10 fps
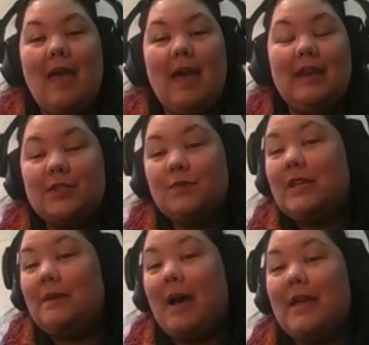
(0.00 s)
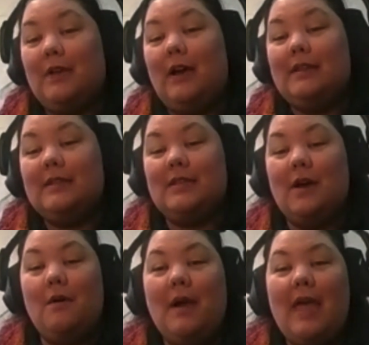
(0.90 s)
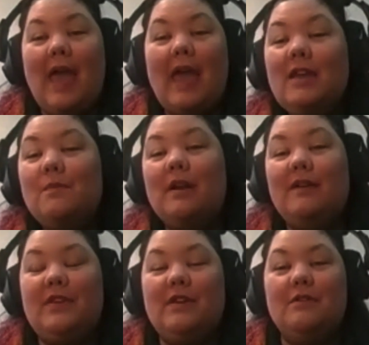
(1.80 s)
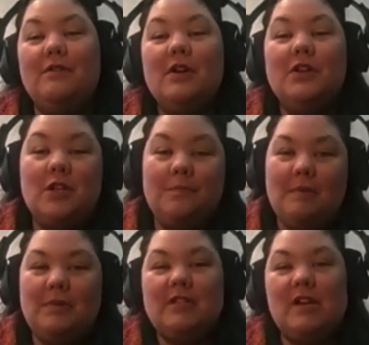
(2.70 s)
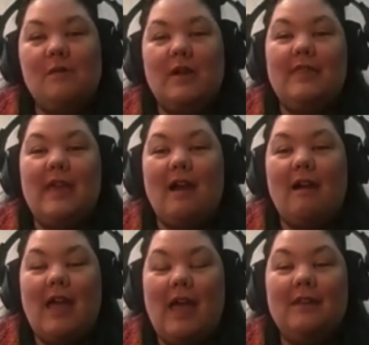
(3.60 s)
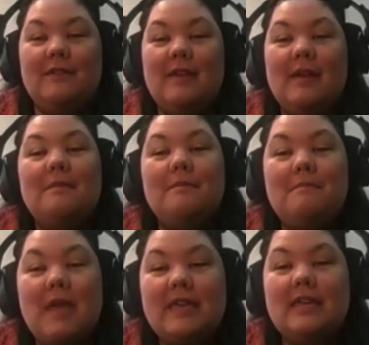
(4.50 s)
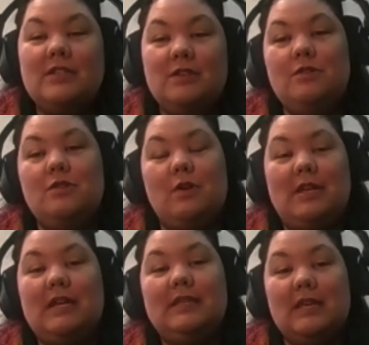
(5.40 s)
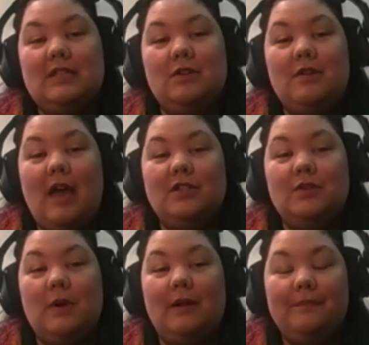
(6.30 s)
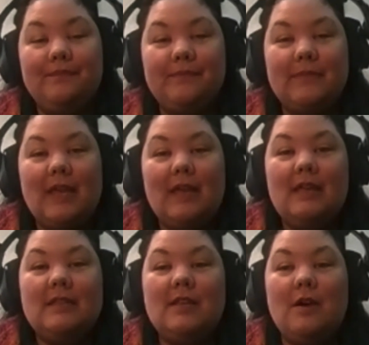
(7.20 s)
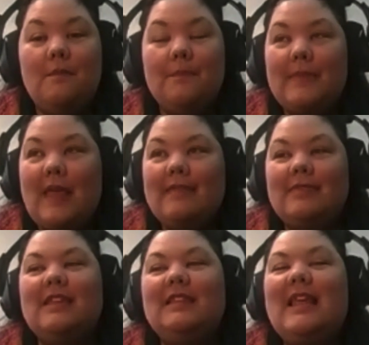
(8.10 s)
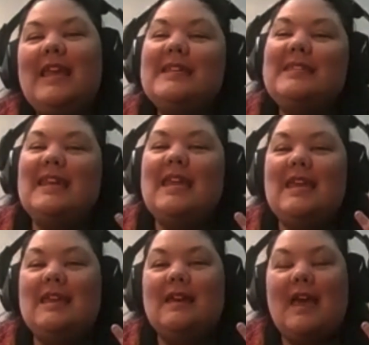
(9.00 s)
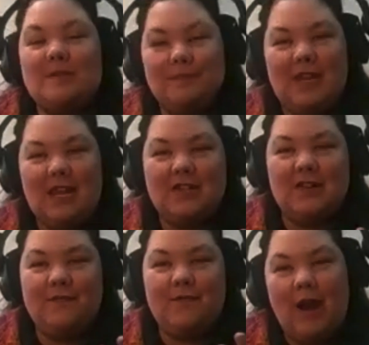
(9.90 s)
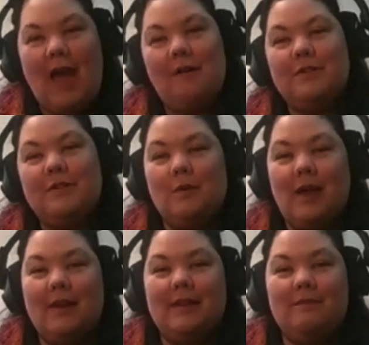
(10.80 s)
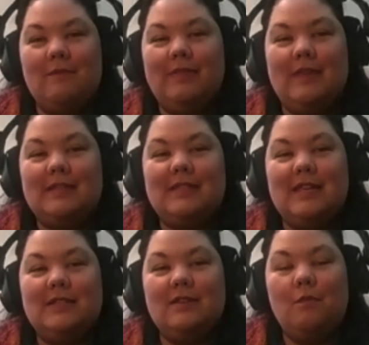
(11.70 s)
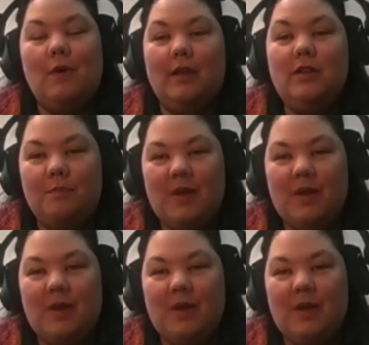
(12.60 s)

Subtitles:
And it's written in Python, so any one of you should be able to go in there and make it suit your needs as you will. So the lazy explanation for how to run this is, well, you